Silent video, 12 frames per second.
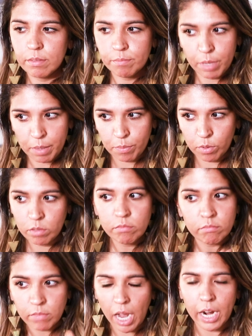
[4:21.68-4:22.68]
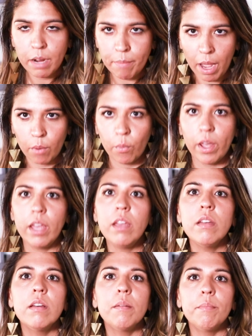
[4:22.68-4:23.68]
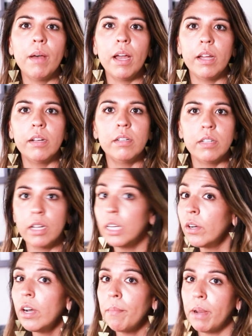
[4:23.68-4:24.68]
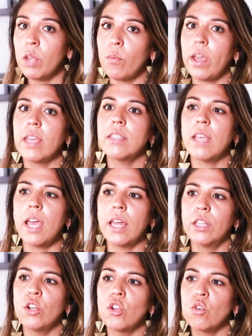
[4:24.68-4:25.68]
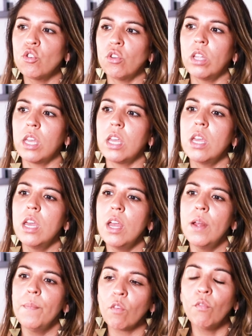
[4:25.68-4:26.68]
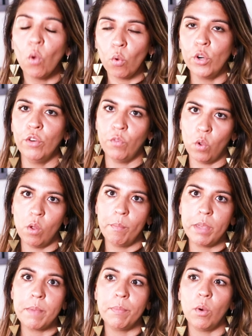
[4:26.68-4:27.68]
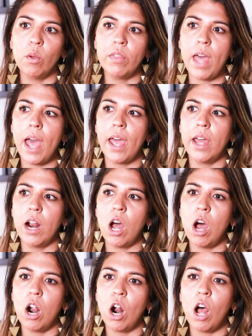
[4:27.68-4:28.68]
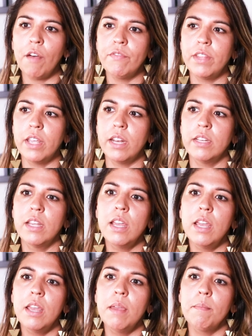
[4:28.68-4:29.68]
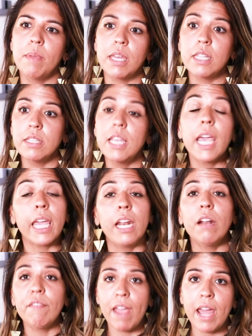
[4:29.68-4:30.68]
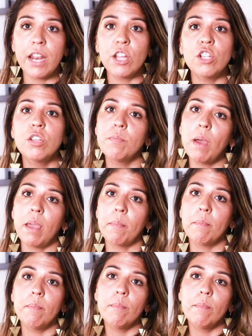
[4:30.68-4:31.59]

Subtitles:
people, not in a bad way, but ignorant in many ways, and they're usually vulnerable people that are often being taken advantage by